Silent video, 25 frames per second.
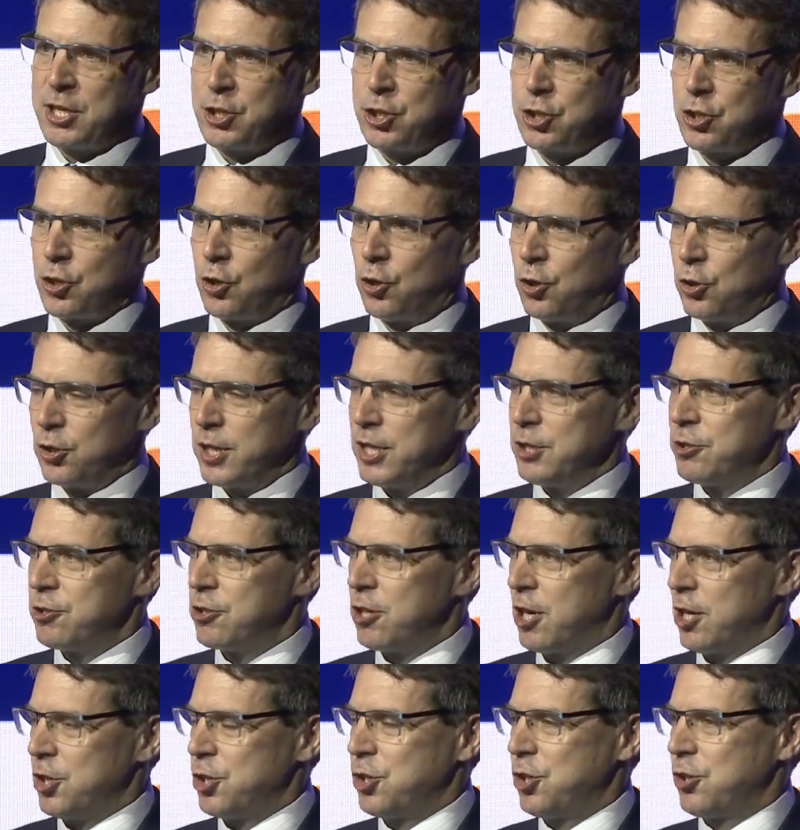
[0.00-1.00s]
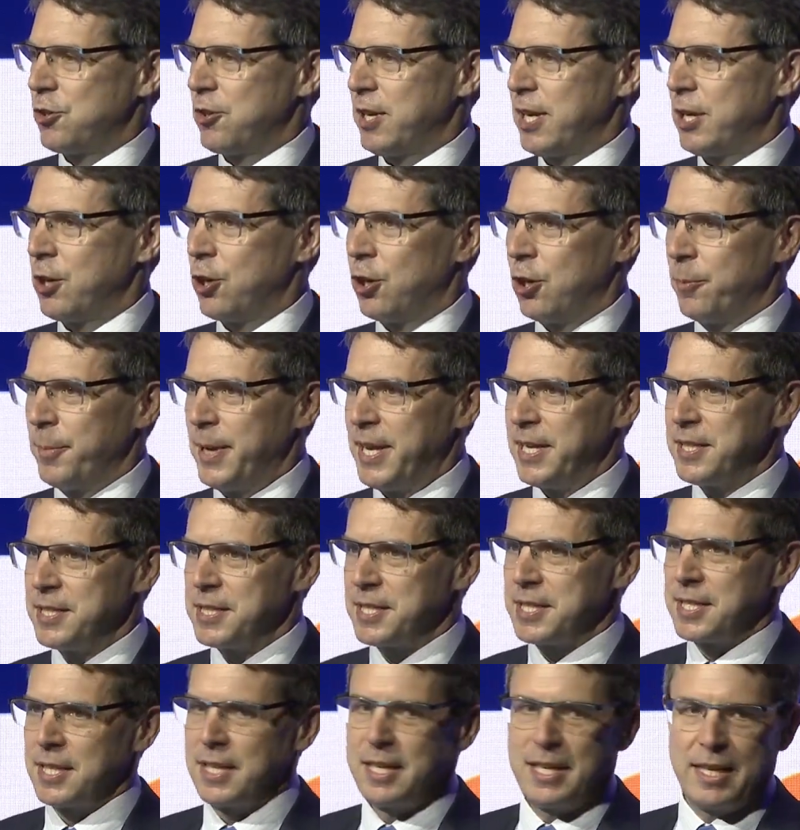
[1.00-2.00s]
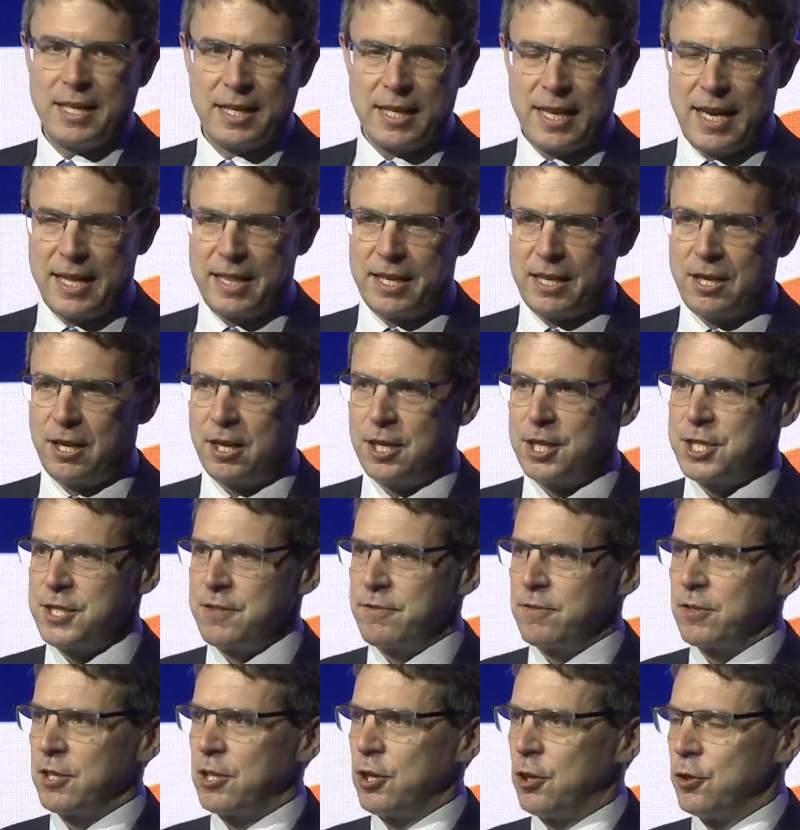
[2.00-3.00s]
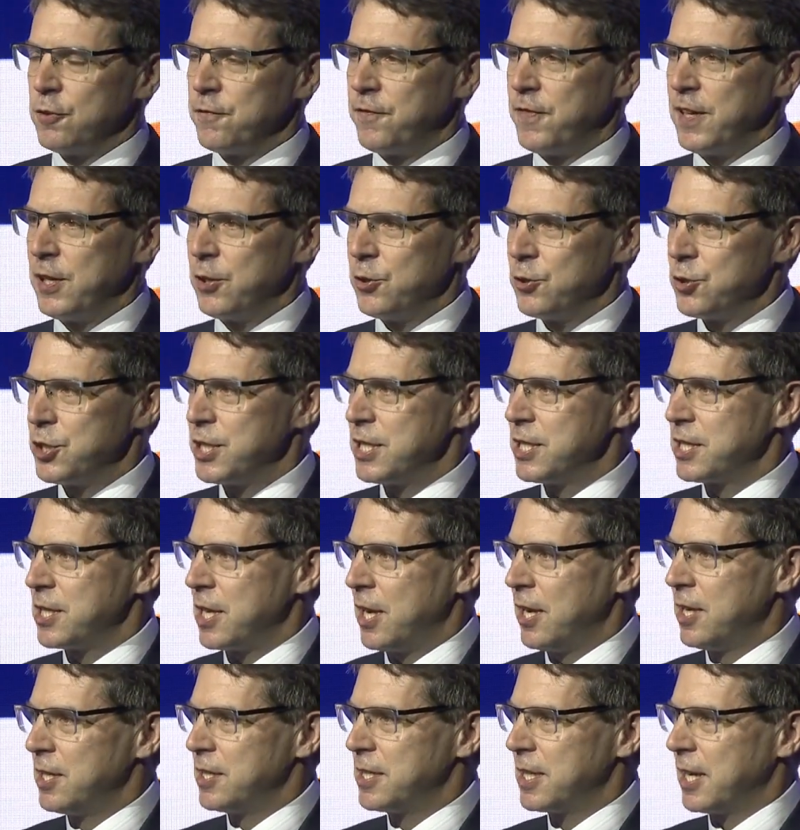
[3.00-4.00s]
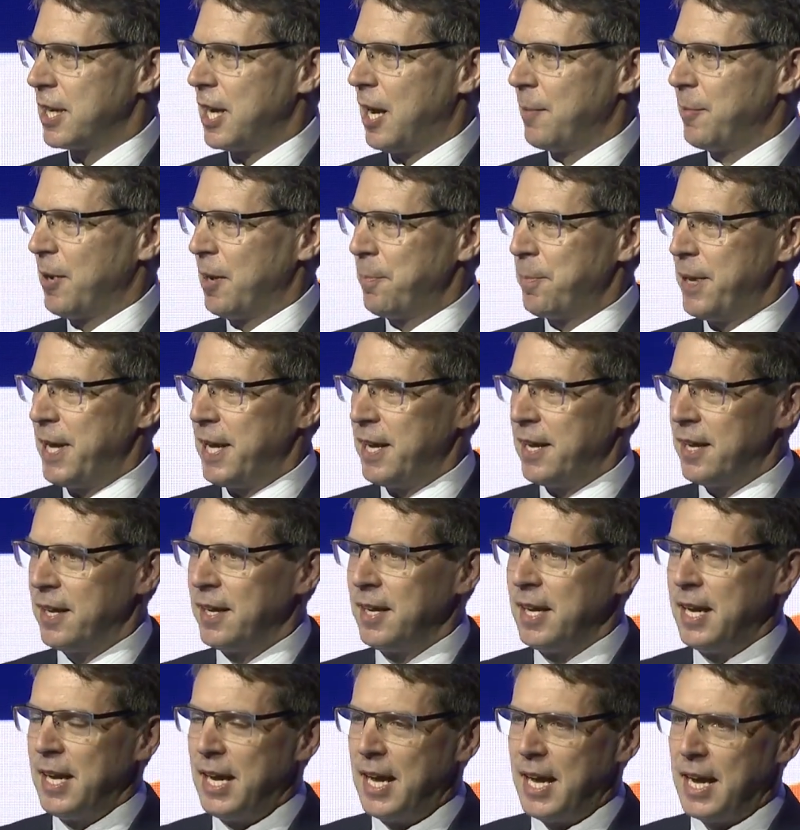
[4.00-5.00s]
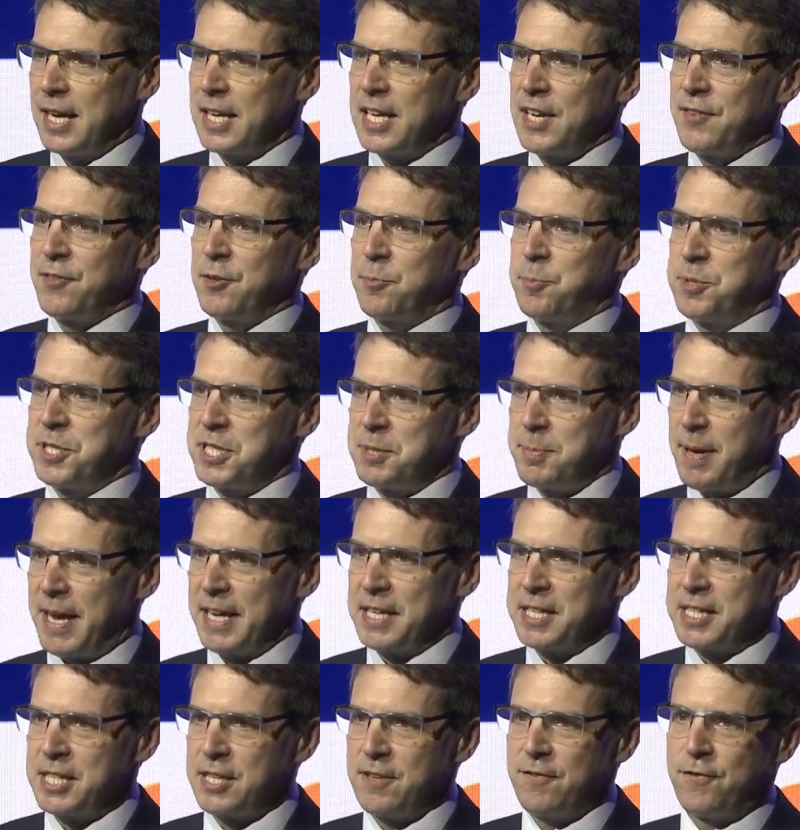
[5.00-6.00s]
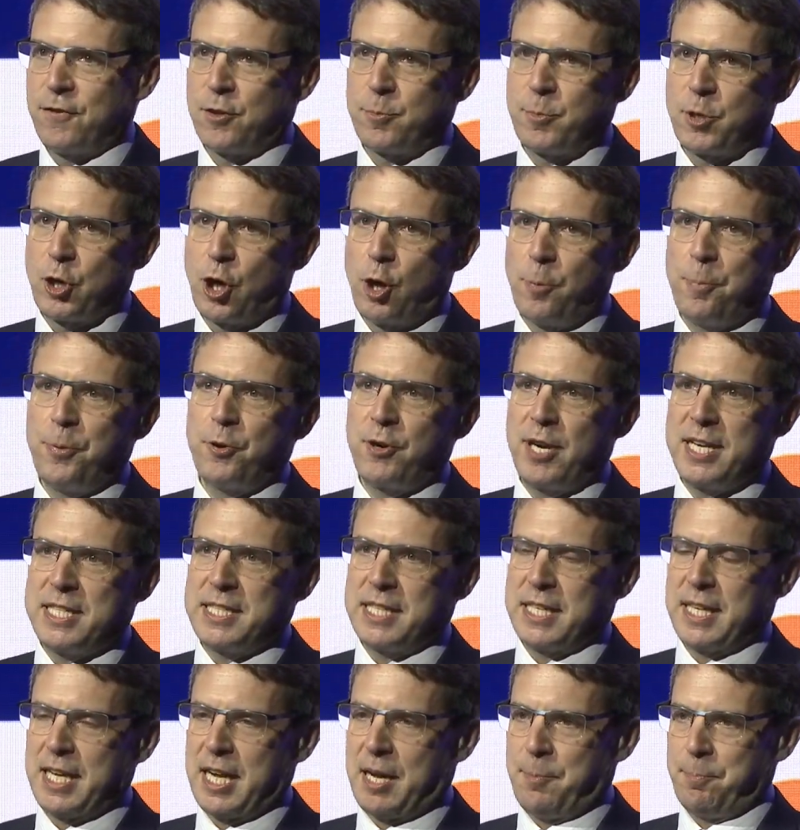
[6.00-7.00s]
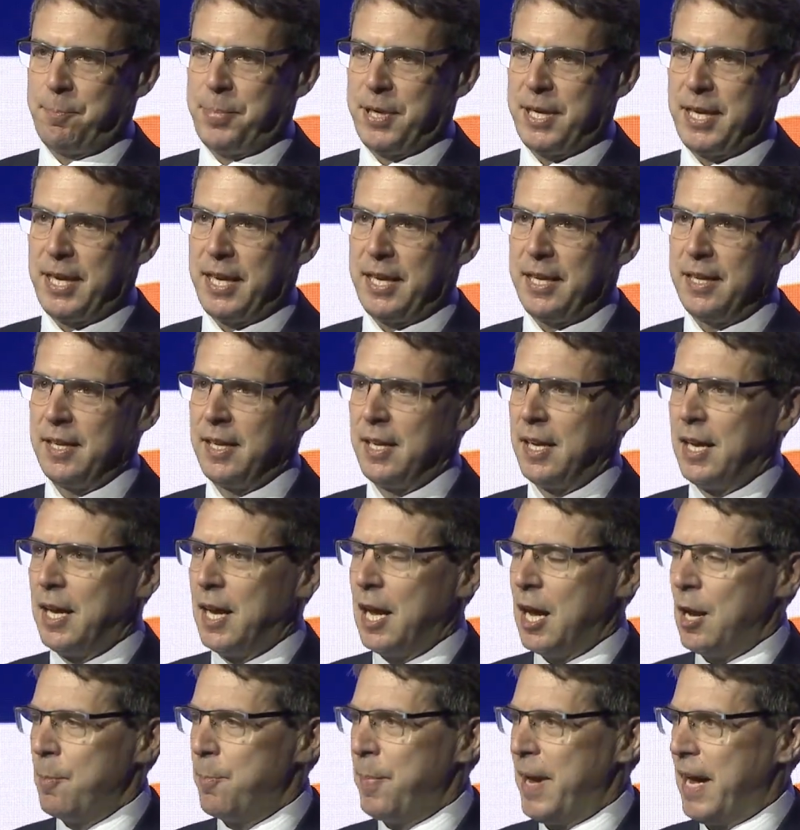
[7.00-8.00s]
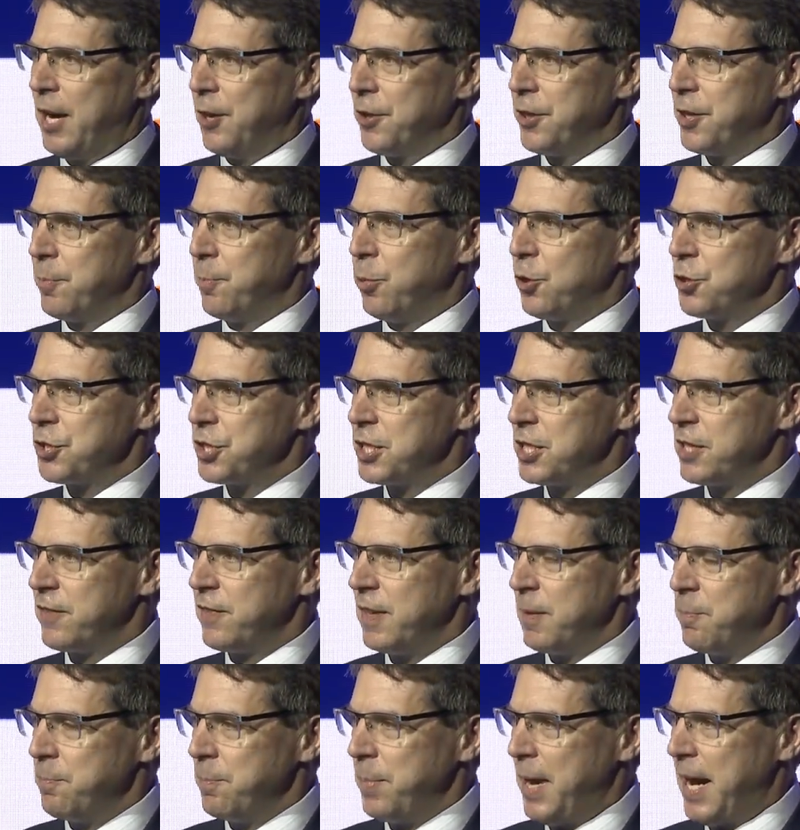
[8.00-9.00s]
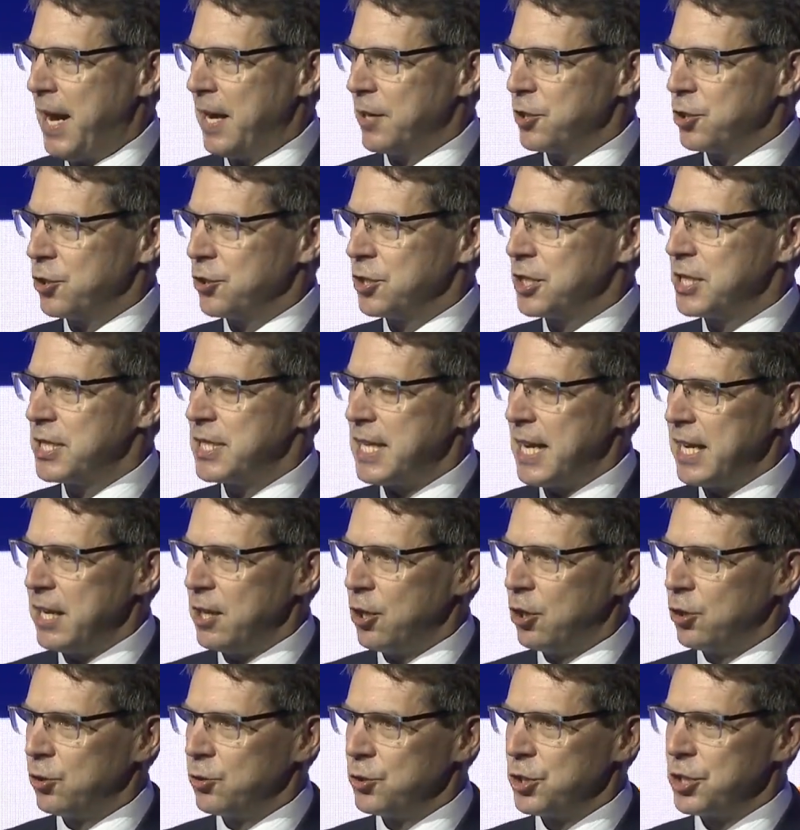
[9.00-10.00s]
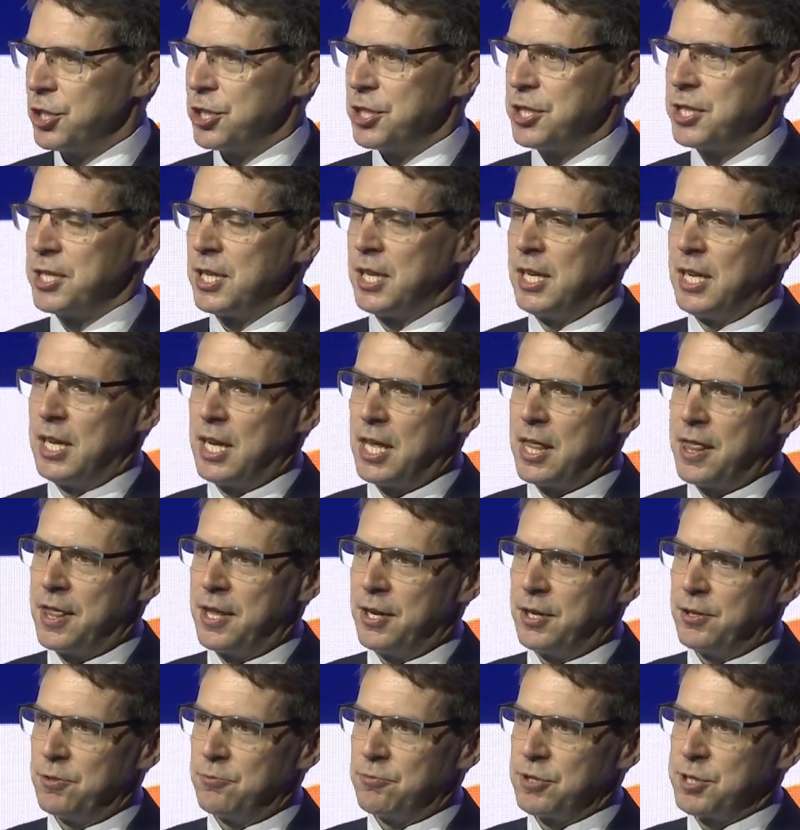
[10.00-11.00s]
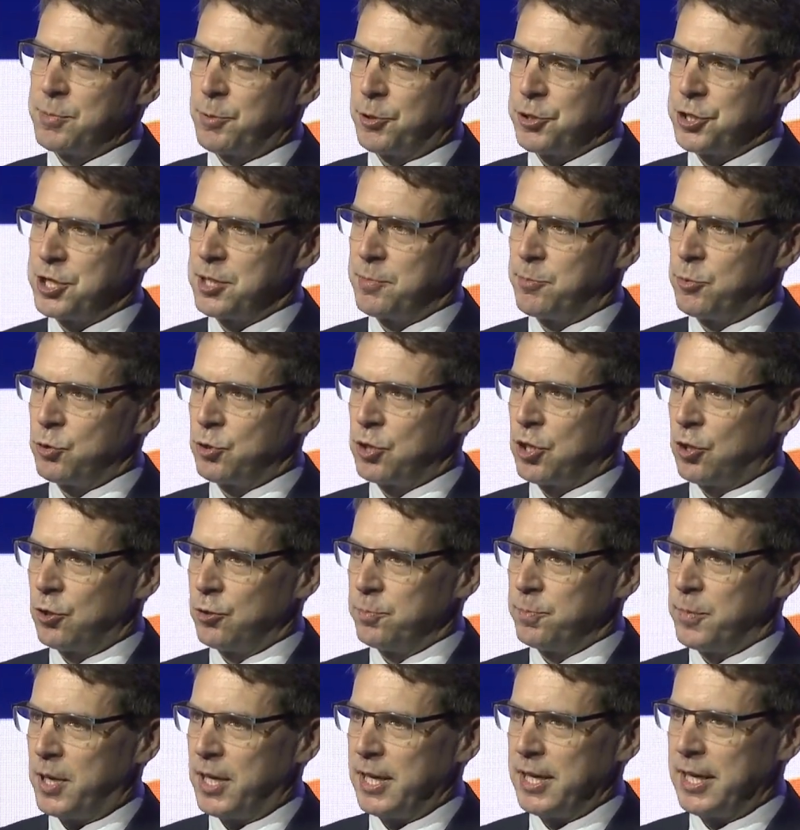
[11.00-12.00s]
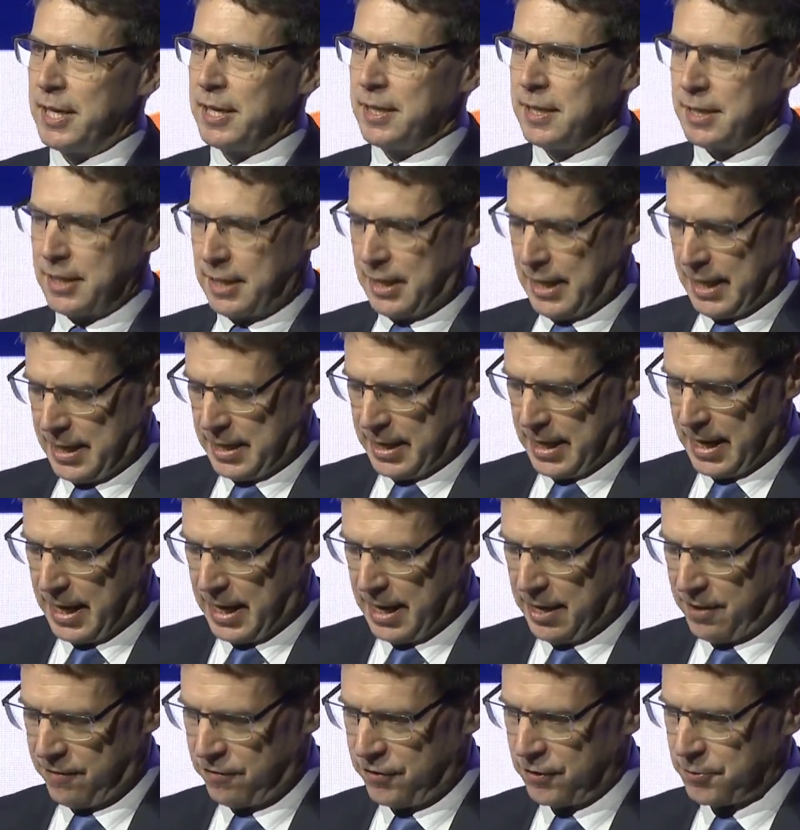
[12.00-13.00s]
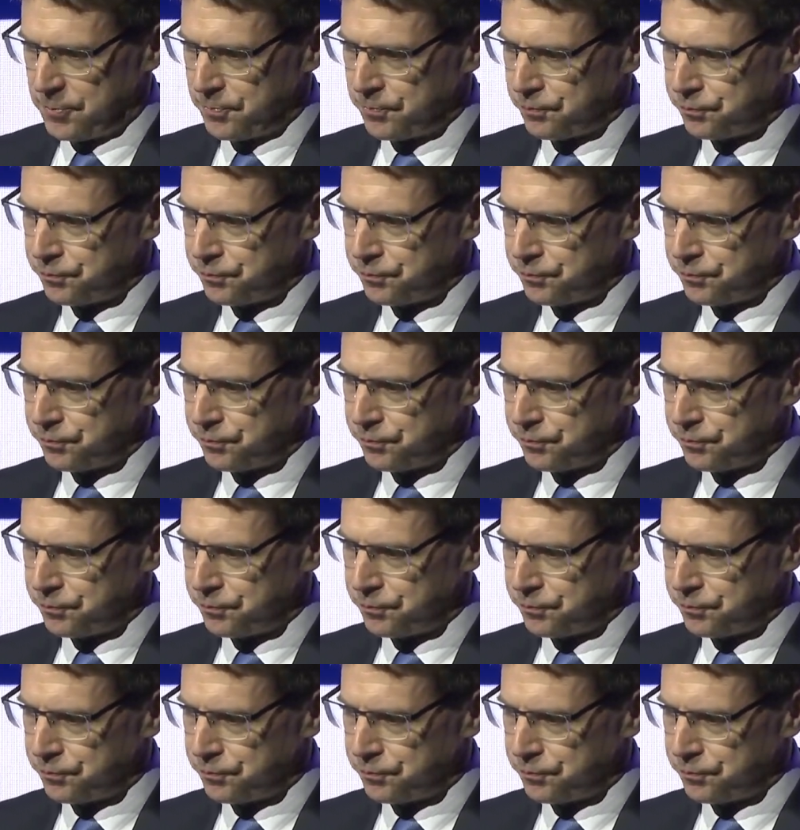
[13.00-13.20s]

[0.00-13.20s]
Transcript: short introductory comments, Kelly Carter from Goldfields is going to come up here and give a perspective from an operating company about the positive impact on stakeholders that responsible gold mining can have.